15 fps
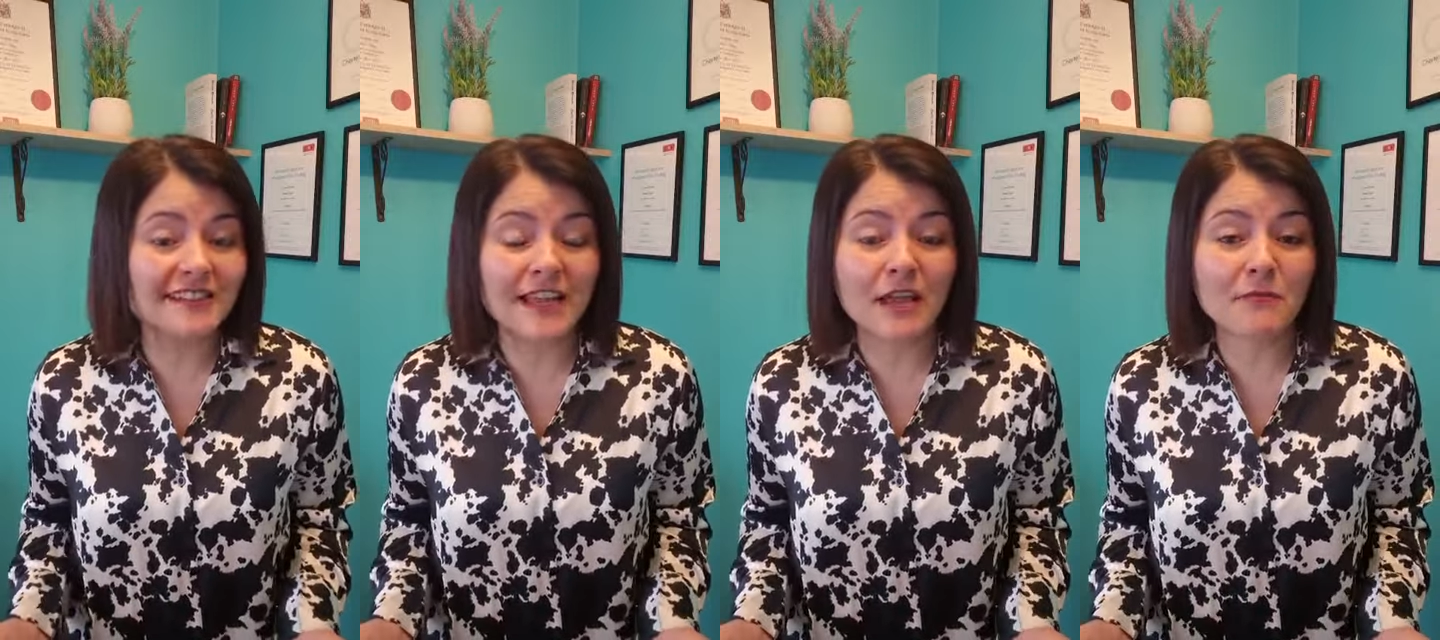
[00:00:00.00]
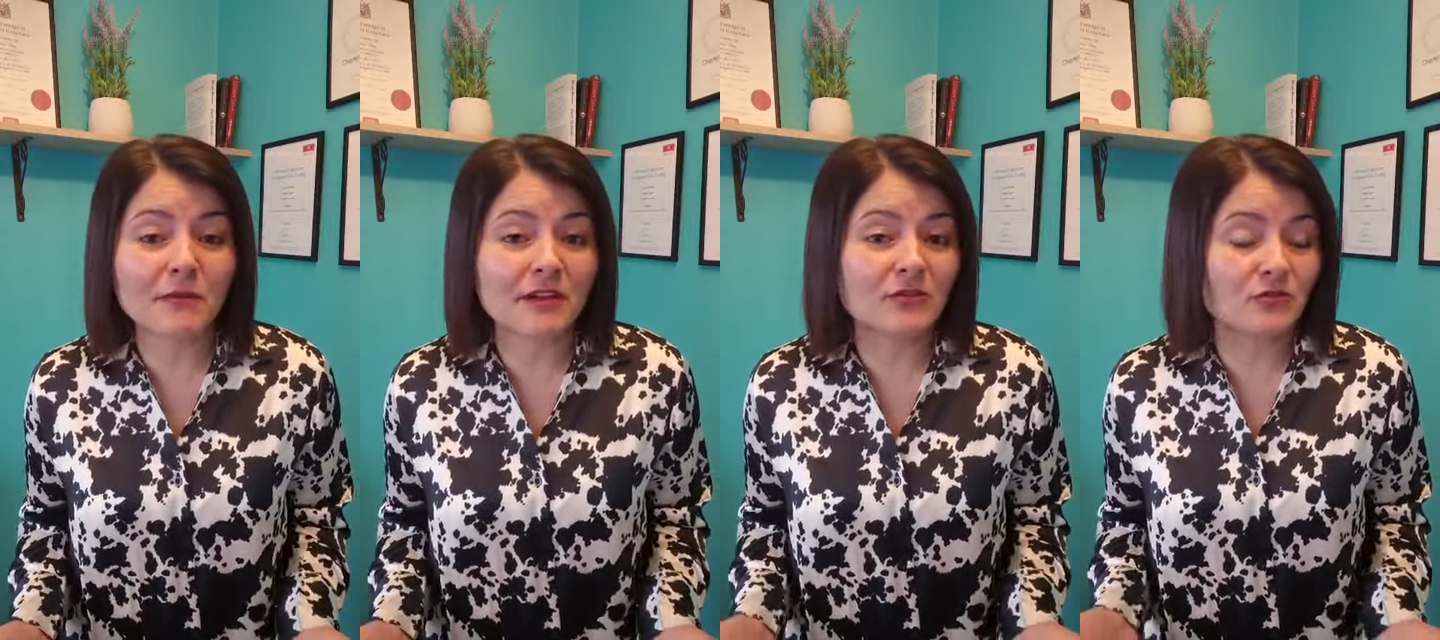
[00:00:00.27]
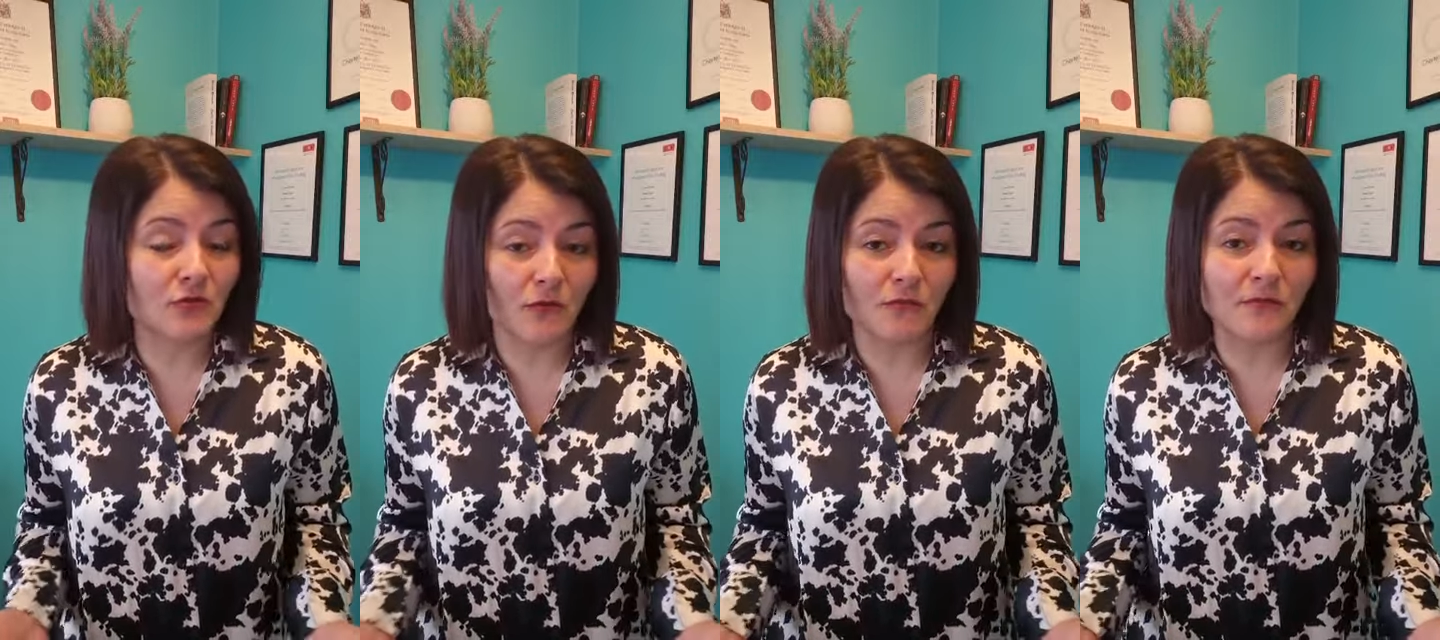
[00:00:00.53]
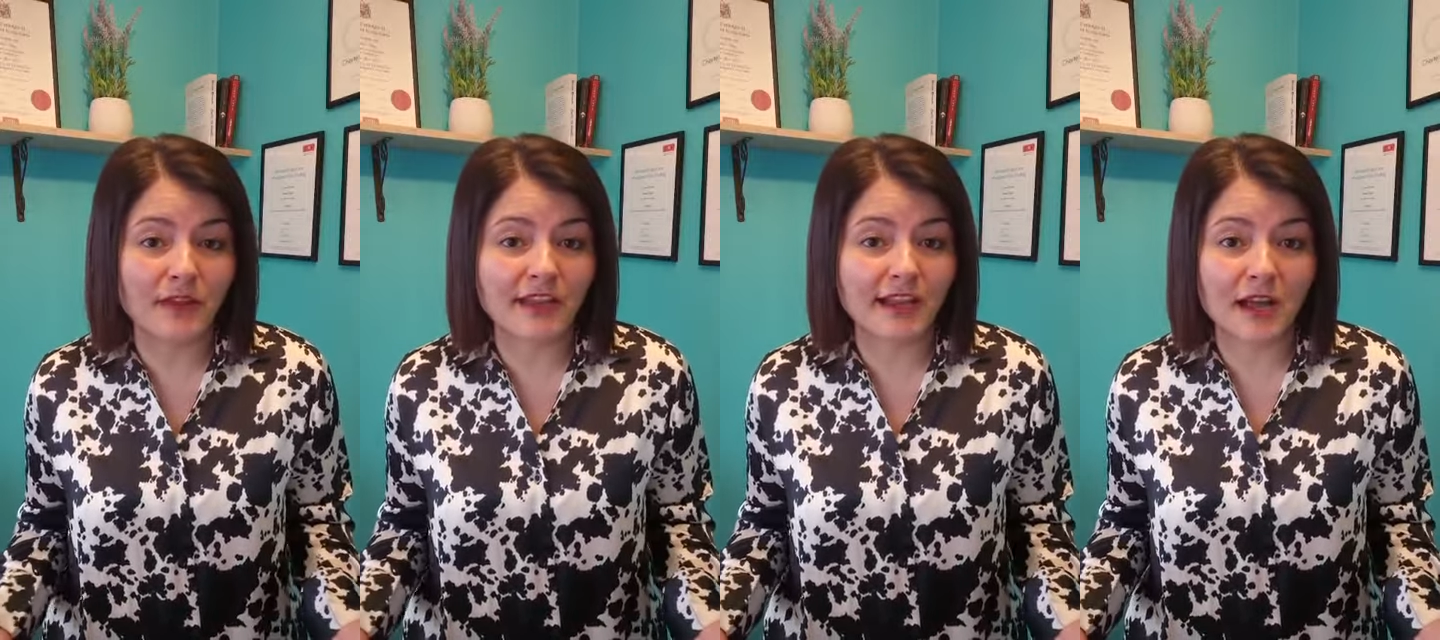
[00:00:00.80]
same as
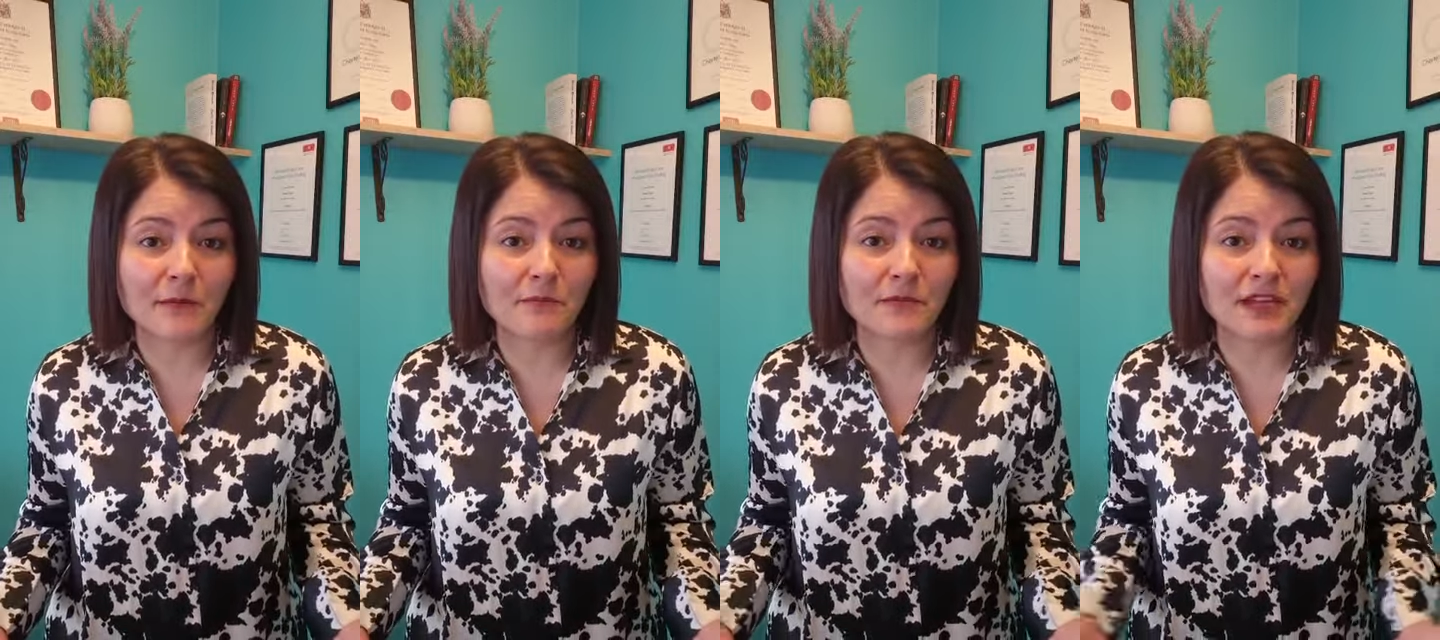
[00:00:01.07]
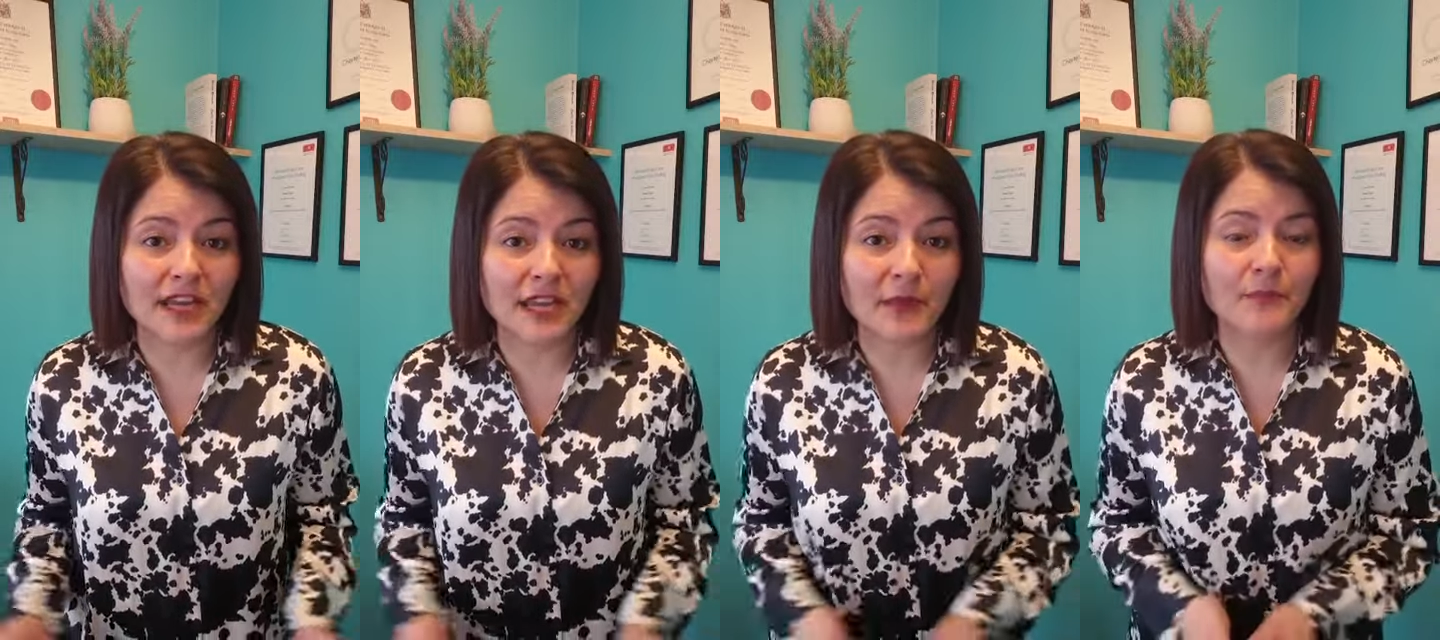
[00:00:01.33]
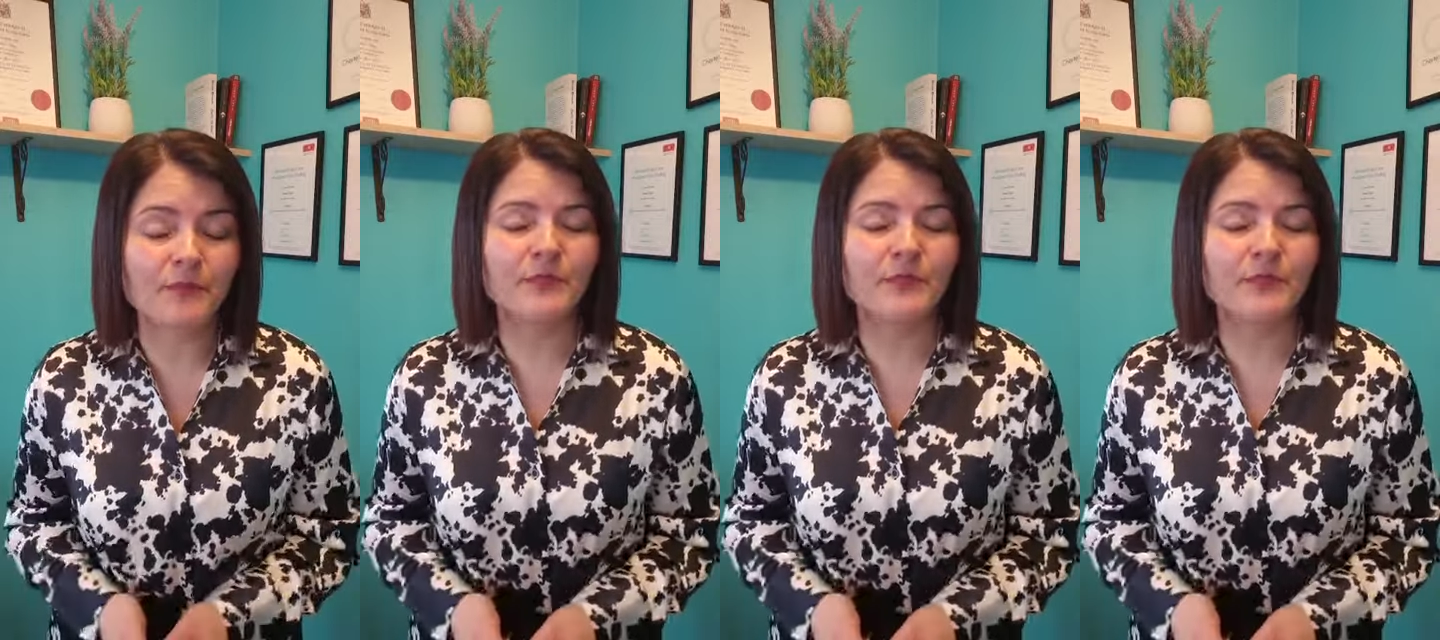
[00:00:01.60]
software company.